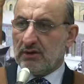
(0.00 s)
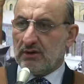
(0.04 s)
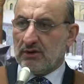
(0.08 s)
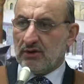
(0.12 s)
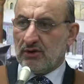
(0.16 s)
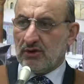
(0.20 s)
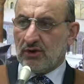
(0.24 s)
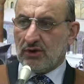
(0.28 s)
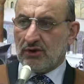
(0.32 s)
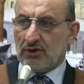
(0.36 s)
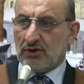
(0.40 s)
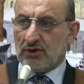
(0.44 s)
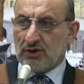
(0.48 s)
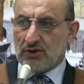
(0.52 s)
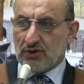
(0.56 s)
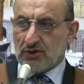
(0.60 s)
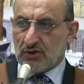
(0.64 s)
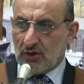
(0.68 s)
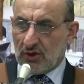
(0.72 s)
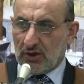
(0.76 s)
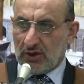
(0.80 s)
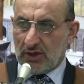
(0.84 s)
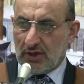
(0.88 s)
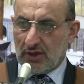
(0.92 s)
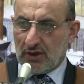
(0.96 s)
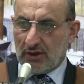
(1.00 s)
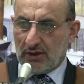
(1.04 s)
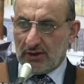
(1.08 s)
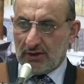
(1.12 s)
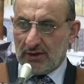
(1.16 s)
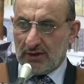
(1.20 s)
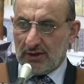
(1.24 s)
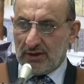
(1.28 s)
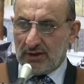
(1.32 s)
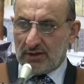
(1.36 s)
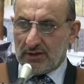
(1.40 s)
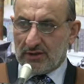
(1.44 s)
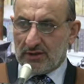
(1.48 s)
not solar
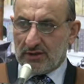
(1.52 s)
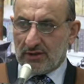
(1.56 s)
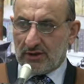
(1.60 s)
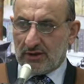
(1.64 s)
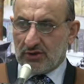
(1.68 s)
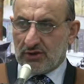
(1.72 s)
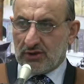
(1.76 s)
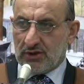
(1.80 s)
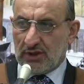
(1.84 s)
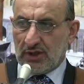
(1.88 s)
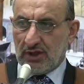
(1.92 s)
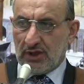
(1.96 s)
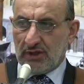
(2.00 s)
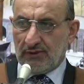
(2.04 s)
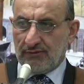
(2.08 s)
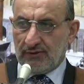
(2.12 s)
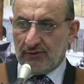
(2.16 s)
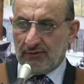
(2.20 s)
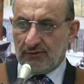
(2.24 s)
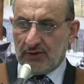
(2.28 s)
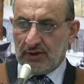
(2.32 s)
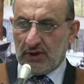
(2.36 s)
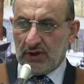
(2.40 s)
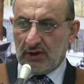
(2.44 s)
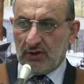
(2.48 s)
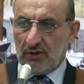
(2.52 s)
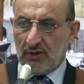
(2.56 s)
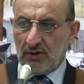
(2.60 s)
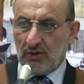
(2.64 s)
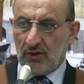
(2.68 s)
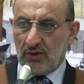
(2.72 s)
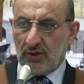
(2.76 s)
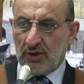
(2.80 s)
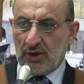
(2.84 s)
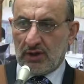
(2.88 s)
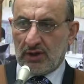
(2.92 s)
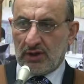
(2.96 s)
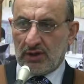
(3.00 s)
years. Naturally, 15
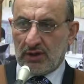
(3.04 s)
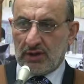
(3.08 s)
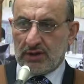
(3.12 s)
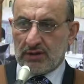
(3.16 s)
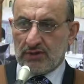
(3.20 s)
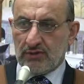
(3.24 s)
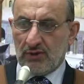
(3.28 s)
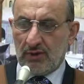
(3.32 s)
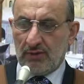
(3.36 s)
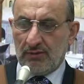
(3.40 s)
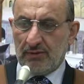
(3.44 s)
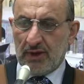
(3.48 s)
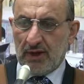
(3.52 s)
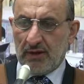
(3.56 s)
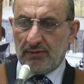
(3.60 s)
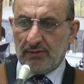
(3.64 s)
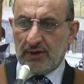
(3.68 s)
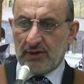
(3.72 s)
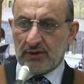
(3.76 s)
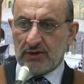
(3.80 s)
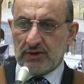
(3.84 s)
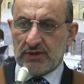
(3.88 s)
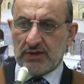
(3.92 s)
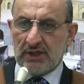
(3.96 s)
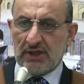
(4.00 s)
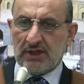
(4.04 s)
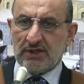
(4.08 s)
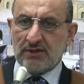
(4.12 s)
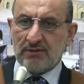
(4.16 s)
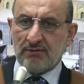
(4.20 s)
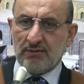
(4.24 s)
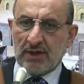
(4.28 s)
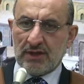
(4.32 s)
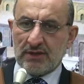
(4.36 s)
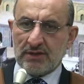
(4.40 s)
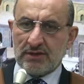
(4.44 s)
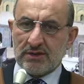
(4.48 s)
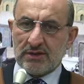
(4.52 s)
lunar years will be about 6
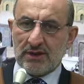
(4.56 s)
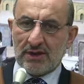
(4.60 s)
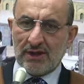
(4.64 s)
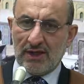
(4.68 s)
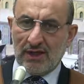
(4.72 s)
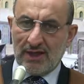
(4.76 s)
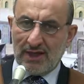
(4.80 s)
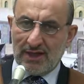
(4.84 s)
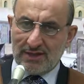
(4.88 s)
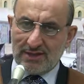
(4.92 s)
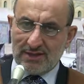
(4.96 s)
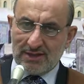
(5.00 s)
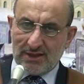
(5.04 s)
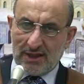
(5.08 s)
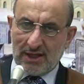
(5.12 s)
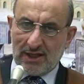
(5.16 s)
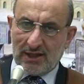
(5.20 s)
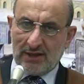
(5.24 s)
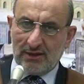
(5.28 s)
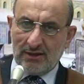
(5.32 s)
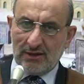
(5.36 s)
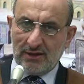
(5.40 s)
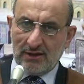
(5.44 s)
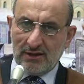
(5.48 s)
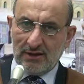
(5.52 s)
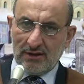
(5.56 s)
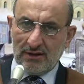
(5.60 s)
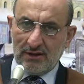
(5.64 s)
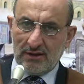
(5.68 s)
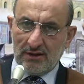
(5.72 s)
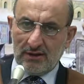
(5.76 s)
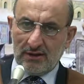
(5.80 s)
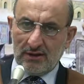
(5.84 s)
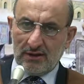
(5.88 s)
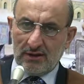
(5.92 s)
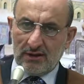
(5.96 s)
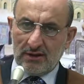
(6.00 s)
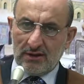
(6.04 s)
months less than
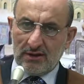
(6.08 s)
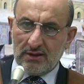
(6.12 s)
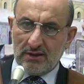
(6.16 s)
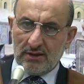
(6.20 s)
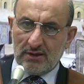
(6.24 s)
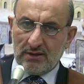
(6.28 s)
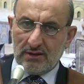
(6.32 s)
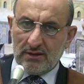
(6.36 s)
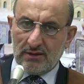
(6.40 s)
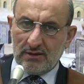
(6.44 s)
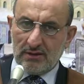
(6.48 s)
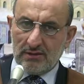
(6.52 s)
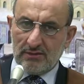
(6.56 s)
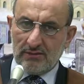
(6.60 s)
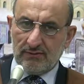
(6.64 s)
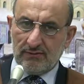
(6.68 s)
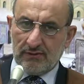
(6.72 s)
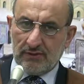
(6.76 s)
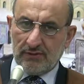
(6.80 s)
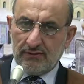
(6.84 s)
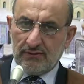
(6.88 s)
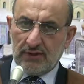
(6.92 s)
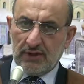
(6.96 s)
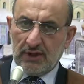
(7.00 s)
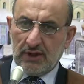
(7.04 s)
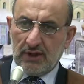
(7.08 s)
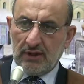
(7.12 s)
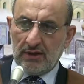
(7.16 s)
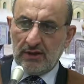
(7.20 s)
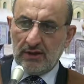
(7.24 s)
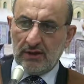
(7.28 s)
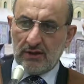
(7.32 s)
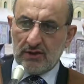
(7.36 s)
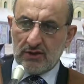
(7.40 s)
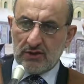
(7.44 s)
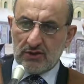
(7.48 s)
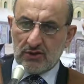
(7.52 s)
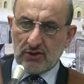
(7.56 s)

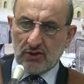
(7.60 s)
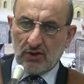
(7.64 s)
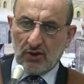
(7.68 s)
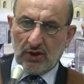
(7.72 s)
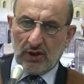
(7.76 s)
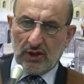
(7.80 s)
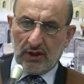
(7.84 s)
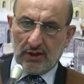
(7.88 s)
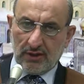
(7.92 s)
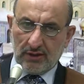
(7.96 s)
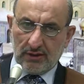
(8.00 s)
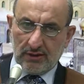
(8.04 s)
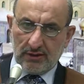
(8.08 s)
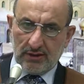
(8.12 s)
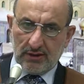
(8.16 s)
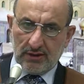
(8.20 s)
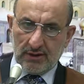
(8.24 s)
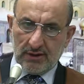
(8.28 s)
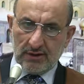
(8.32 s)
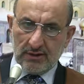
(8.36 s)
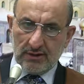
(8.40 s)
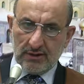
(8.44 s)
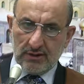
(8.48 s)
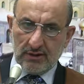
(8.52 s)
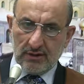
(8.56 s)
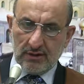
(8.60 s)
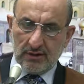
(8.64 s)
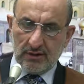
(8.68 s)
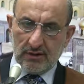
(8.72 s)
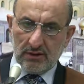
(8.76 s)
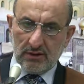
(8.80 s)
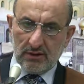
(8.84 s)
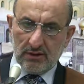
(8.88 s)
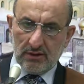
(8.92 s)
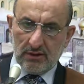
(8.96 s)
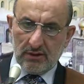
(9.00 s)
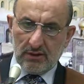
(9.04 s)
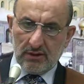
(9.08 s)
15 solar years.
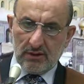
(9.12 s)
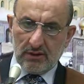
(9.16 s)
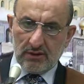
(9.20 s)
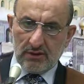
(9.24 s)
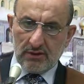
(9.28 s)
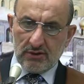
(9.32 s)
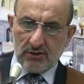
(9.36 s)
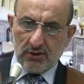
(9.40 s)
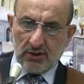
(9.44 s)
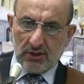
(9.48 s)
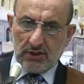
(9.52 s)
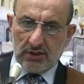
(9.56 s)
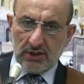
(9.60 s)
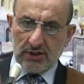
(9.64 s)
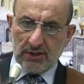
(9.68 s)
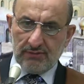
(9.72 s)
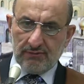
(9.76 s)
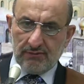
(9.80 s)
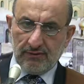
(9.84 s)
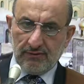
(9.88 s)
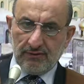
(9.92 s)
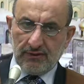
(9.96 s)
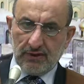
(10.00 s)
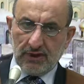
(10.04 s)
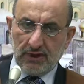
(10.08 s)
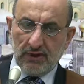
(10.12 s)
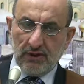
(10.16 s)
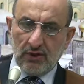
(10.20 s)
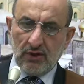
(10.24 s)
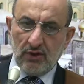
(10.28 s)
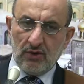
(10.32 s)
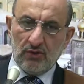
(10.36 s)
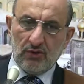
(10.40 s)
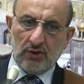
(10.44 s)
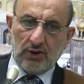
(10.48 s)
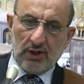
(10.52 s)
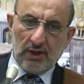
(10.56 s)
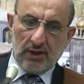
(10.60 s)
So it is 15
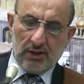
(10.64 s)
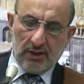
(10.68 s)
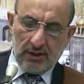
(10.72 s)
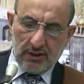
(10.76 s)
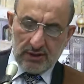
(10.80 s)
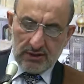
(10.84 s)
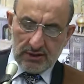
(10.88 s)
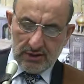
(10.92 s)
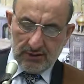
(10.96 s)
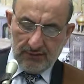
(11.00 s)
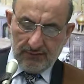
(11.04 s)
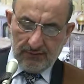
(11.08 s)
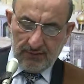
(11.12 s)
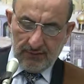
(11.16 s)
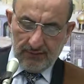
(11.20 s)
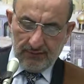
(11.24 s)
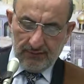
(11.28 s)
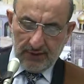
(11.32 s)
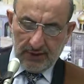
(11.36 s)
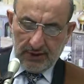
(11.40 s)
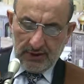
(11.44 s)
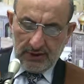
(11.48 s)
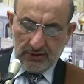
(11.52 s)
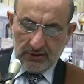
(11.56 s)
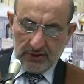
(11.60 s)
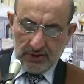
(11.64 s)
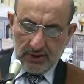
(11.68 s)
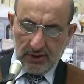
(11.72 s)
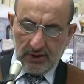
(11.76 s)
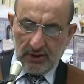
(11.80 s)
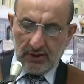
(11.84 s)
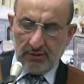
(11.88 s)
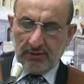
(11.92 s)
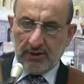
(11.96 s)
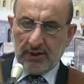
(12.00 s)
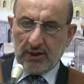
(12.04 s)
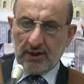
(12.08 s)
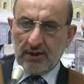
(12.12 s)
lunar years. If he finished, then
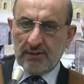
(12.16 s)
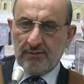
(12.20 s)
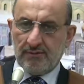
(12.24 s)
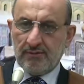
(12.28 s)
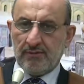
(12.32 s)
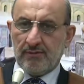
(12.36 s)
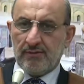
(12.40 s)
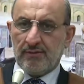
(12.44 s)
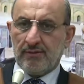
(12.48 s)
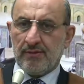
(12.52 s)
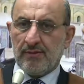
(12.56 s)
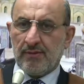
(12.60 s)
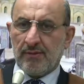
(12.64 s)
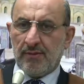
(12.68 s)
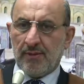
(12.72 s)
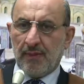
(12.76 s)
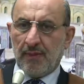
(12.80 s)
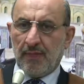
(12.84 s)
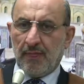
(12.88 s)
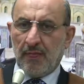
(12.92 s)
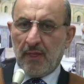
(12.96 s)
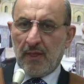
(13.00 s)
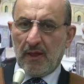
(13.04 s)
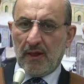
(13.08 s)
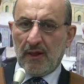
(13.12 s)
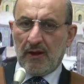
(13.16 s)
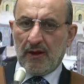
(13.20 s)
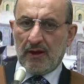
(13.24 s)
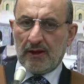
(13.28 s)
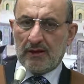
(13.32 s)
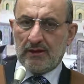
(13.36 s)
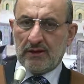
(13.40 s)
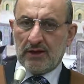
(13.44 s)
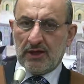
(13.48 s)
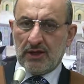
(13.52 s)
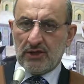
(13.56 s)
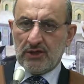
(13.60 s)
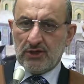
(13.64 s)
he become
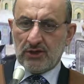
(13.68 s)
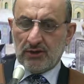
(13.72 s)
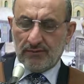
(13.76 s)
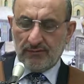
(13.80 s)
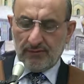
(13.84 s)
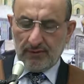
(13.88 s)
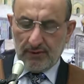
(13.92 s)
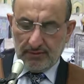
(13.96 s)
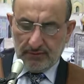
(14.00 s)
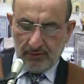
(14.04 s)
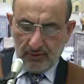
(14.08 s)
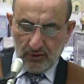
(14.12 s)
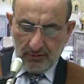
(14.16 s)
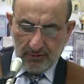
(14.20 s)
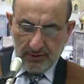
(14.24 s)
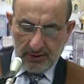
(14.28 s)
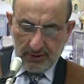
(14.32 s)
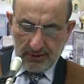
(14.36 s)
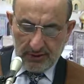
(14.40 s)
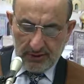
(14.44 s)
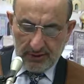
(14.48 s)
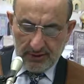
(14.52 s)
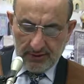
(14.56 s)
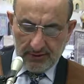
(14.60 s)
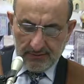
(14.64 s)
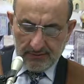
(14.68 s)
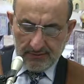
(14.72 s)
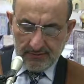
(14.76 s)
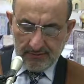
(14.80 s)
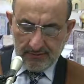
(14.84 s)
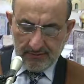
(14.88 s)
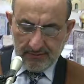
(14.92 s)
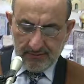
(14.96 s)
at age of puberty.